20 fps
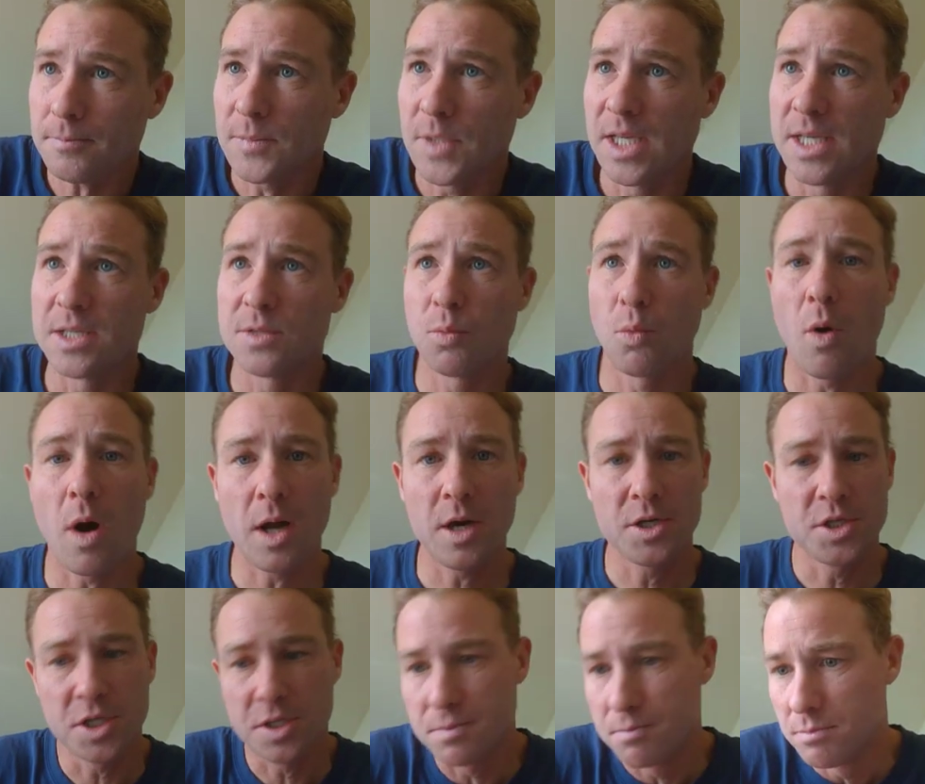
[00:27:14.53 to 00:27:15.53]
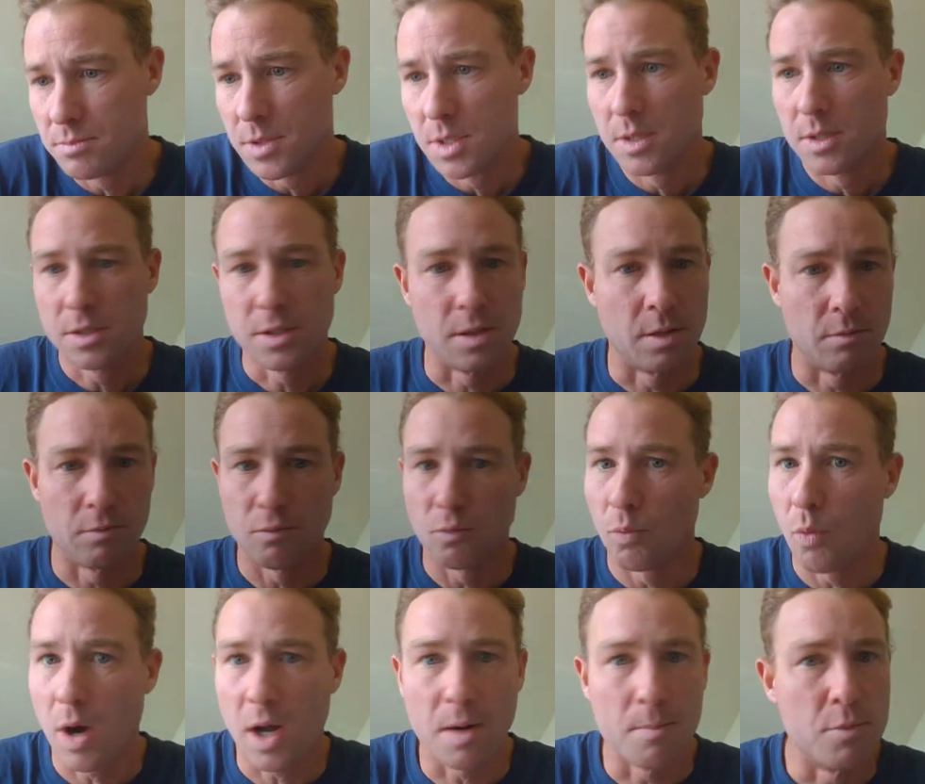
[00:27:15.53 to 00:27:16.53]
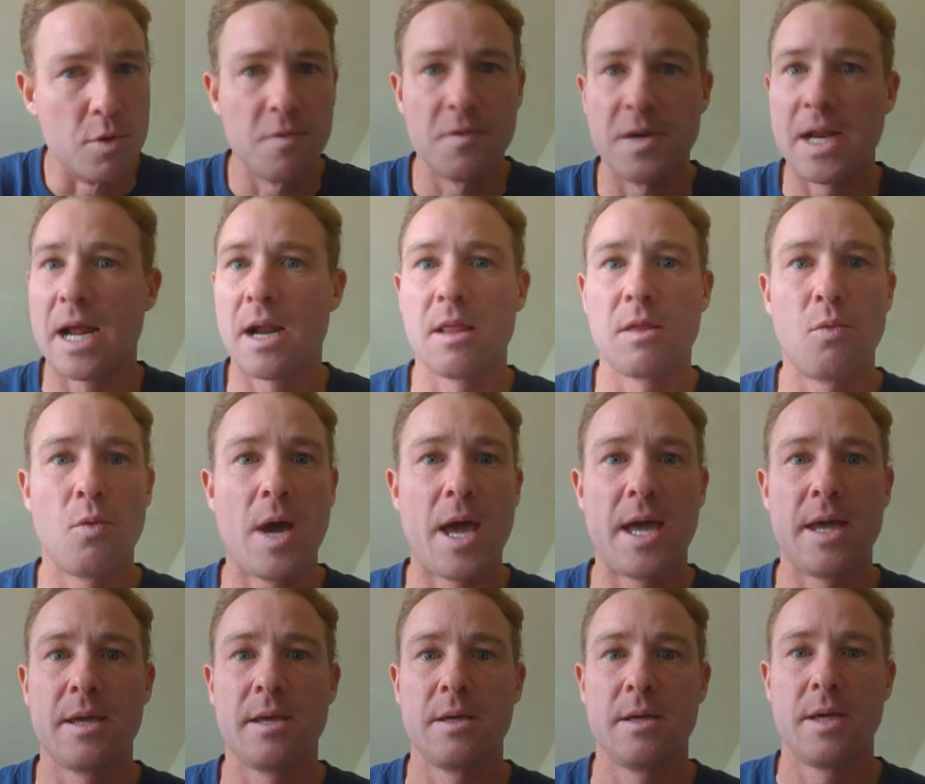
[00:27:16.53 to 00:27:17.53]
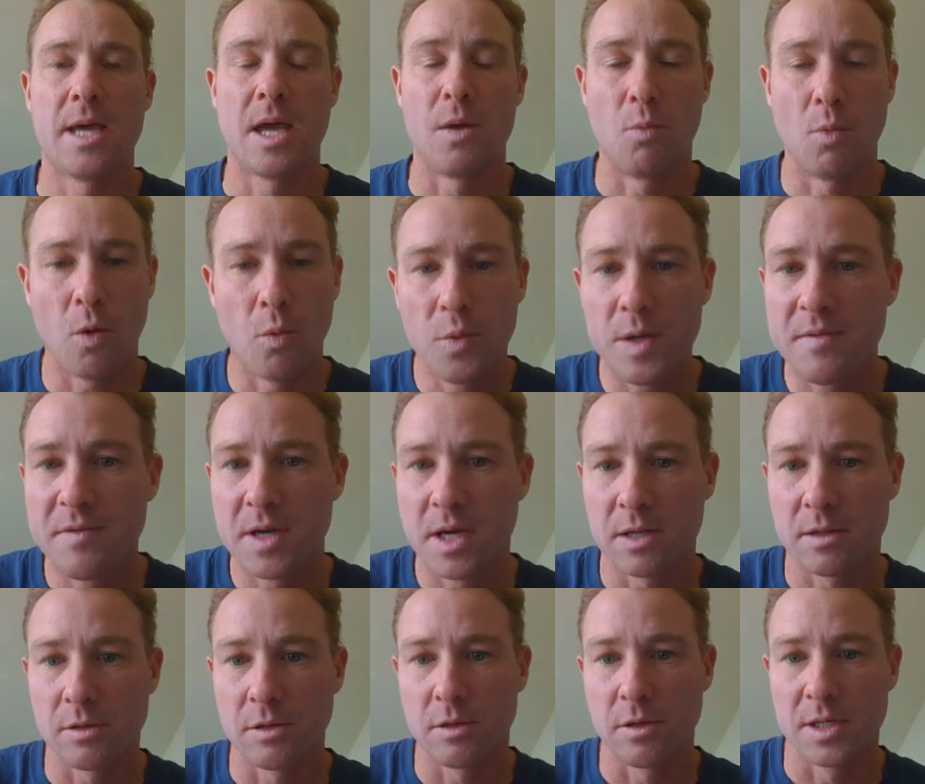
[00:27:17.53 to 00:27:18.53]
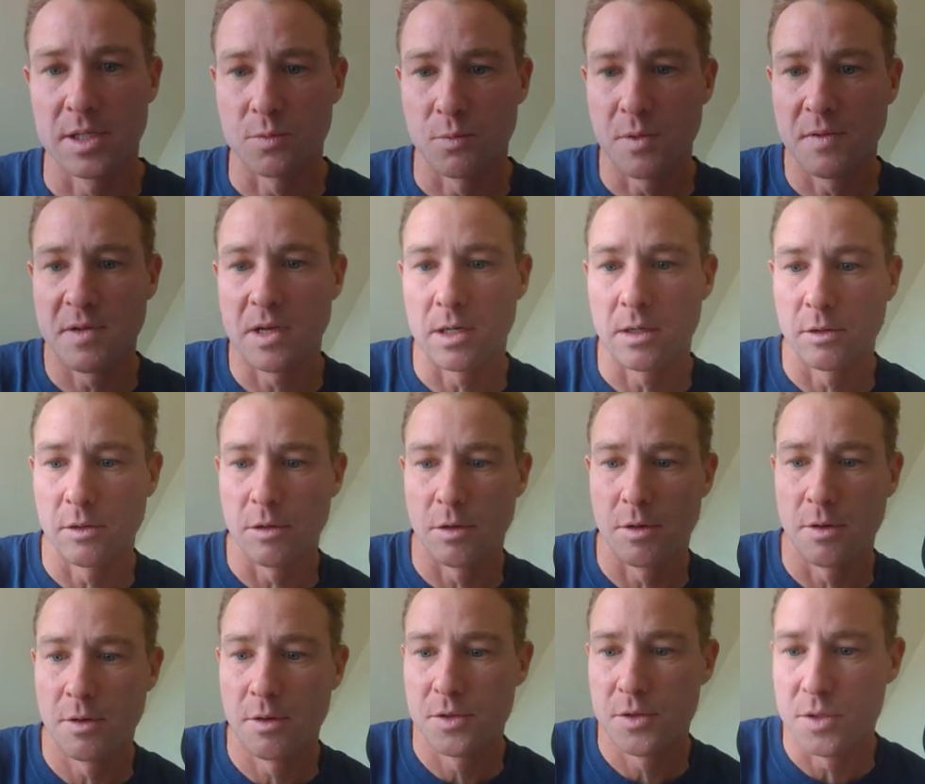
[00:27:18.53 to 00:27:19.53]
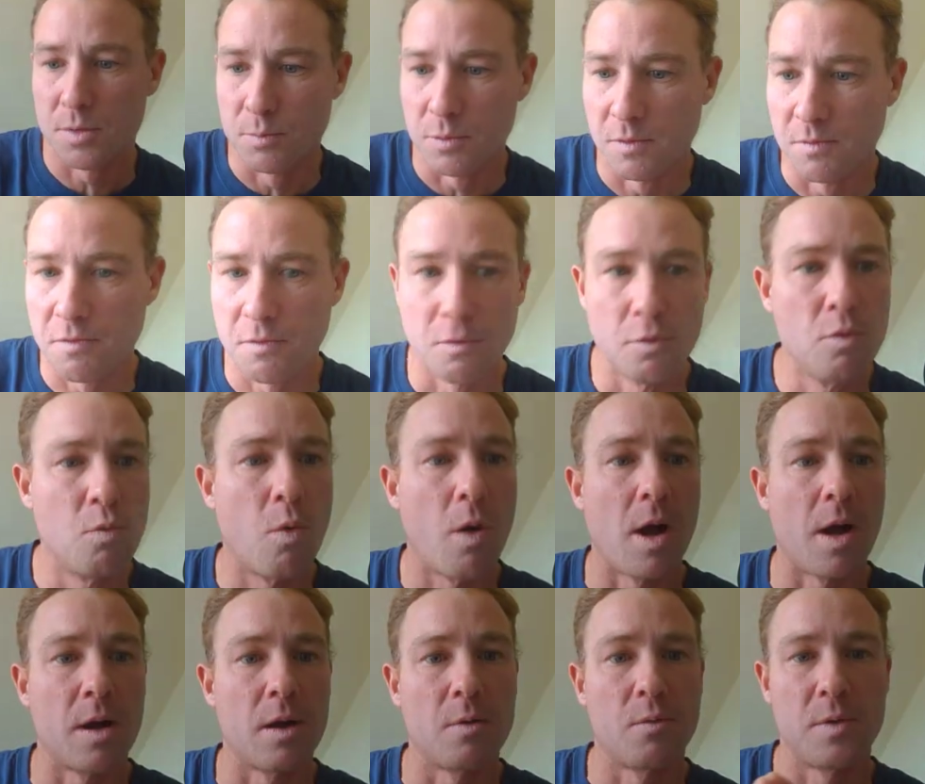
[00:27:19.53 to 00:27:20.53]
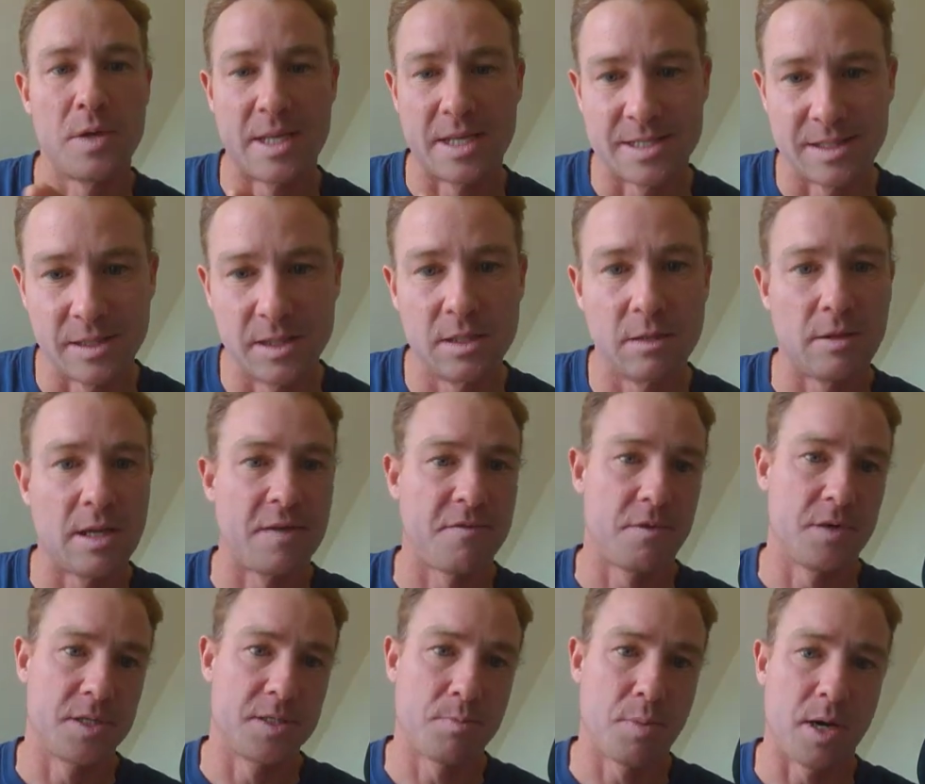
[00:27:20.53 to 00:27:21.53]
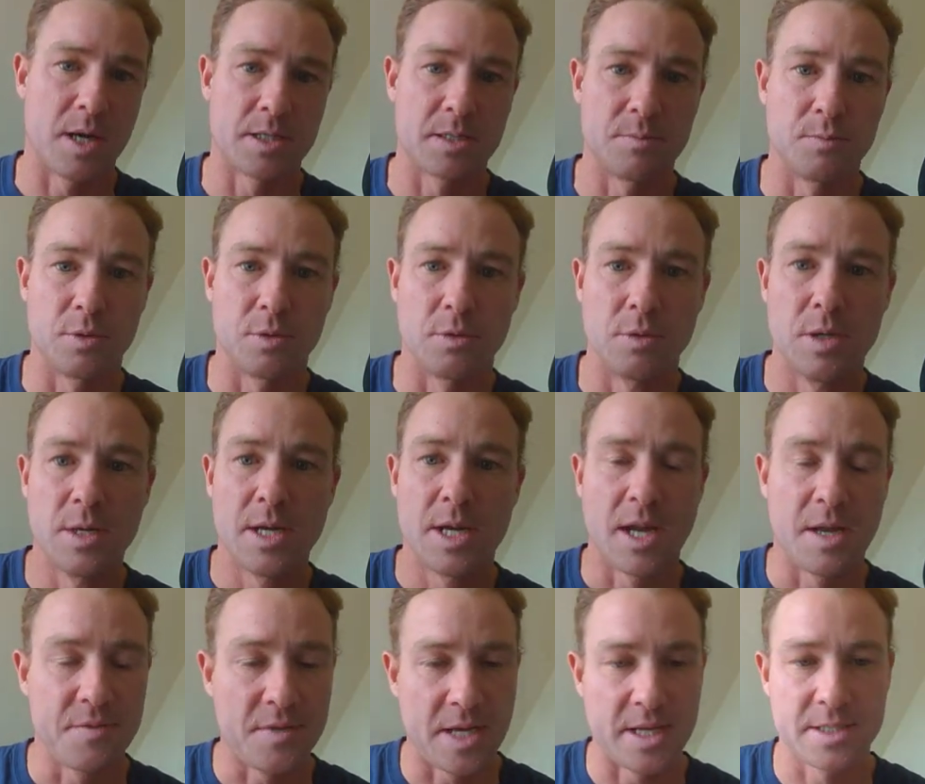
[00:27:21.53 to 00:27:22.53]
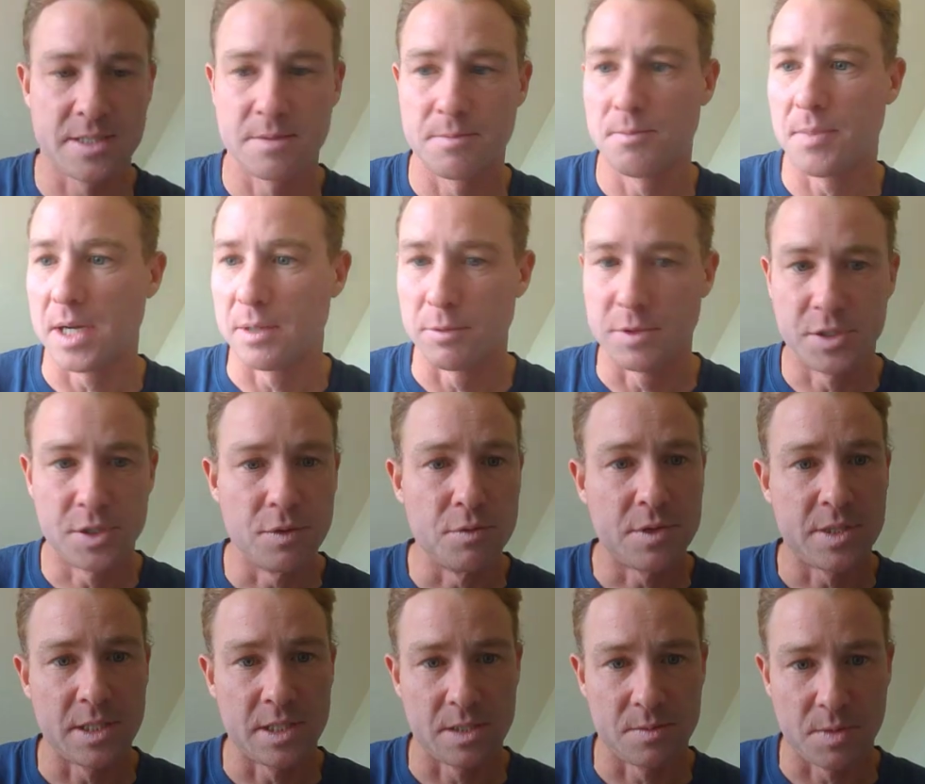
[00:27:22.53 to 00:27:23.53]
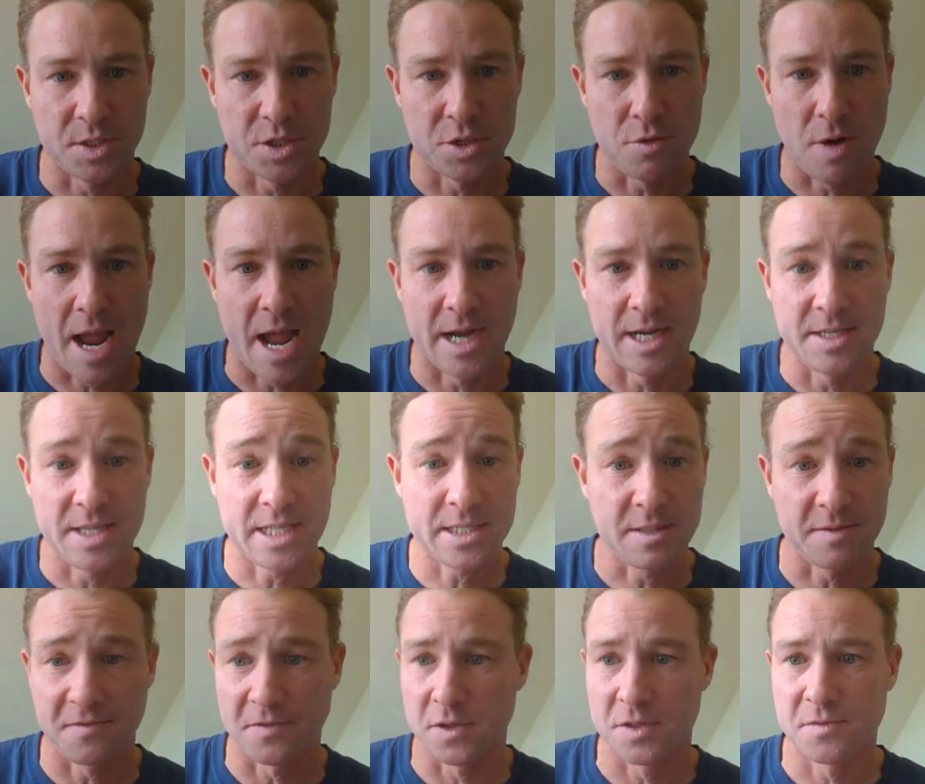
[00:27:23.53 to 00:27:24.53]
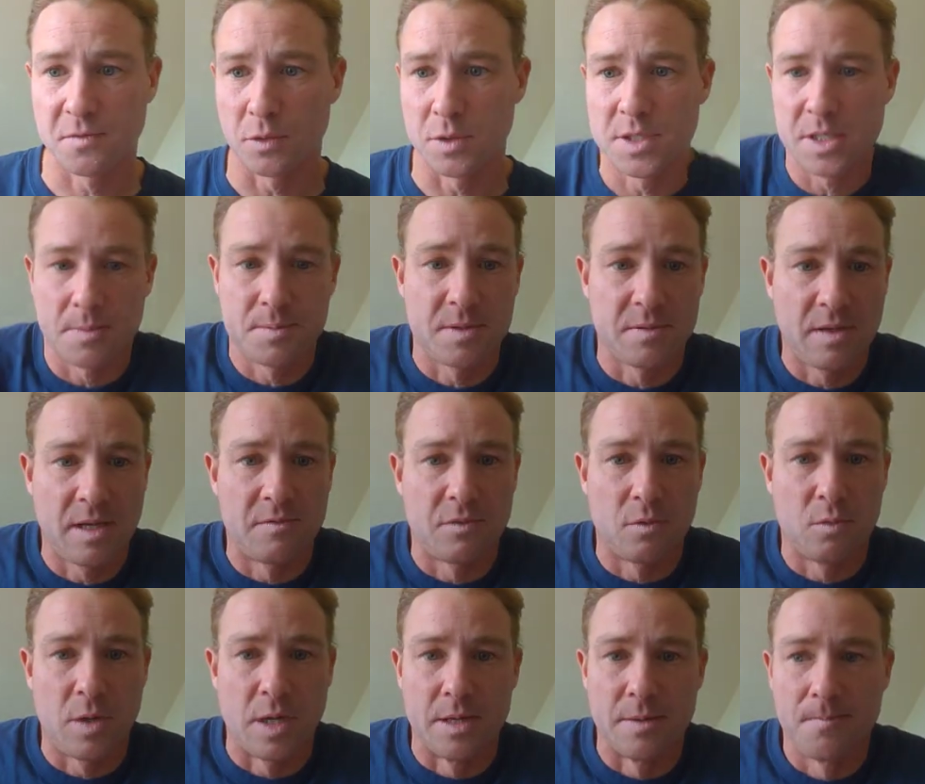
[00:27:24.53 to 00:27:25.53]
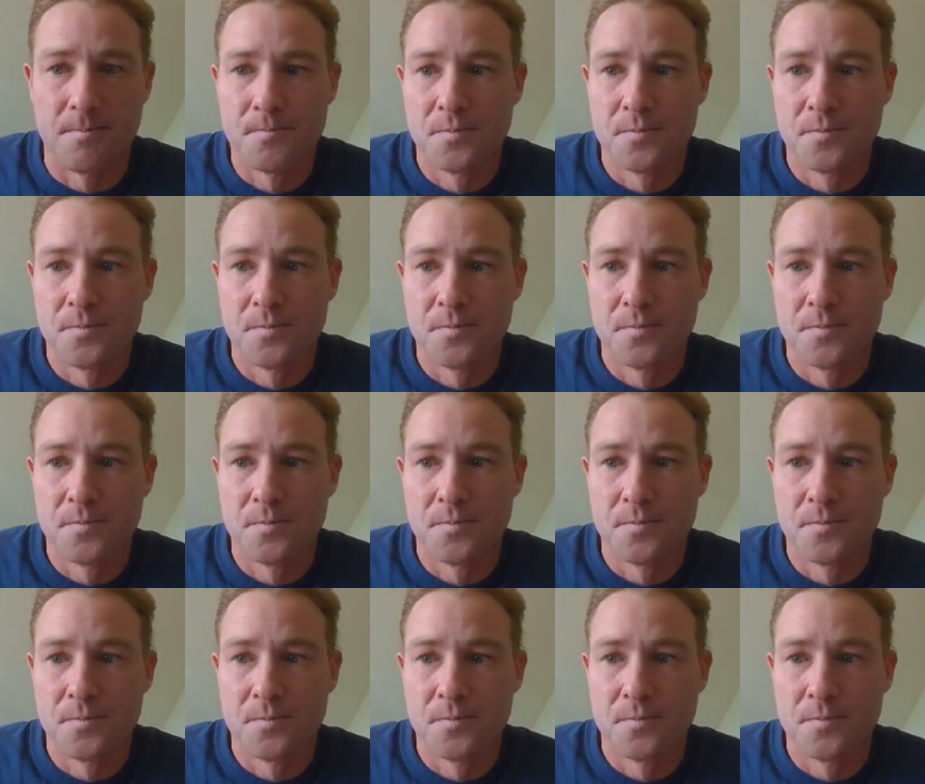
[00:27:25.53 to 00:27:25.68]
is water water moving out of the way. And what we've got to learn is we've got to learn to move through water with as little effort as possible. And that's by reducing as much drag. And that's the first 4 steps of level 1.